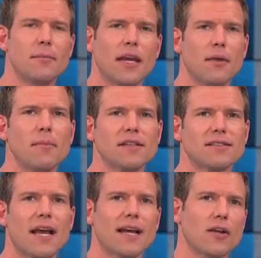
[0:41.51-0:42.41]
to make a
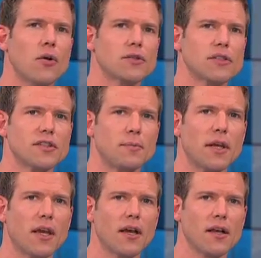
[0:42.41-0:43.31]
misdiagnosis
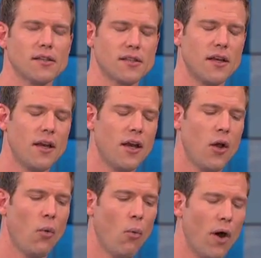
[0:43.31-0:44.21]
because
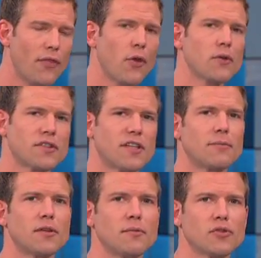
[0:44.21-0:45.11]
what those
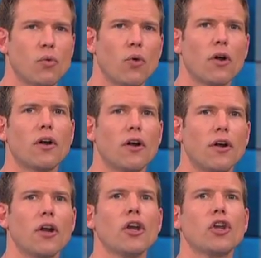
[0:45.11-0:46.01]
symptoms
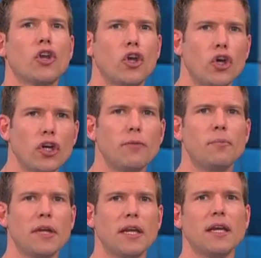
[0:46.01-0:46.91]
were could
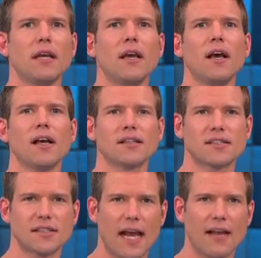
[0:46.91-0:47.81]
be a
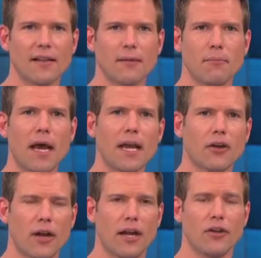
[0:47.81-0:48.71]
silent
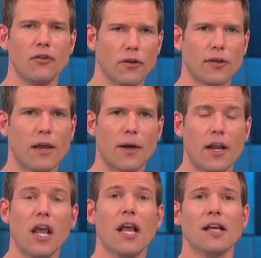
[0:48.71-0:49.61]
migraine. You heard that right.
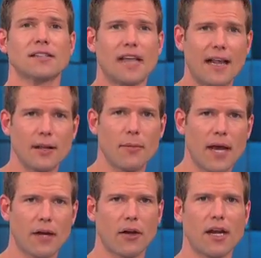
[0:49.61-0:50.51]
Silent
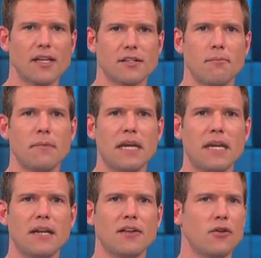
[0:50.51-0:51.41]
migraines
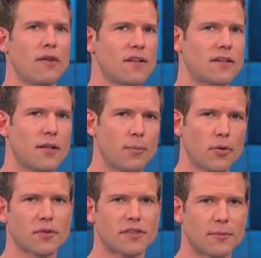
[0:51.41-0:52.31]
mean that you have the
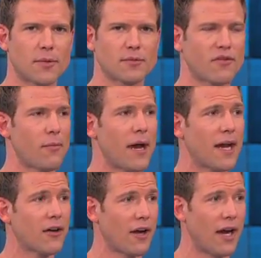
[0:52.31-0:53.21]
typical symptoms of a
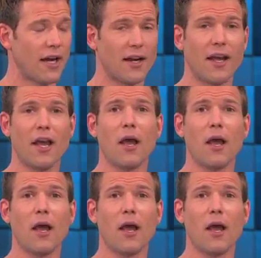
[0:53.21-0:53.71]
migraine,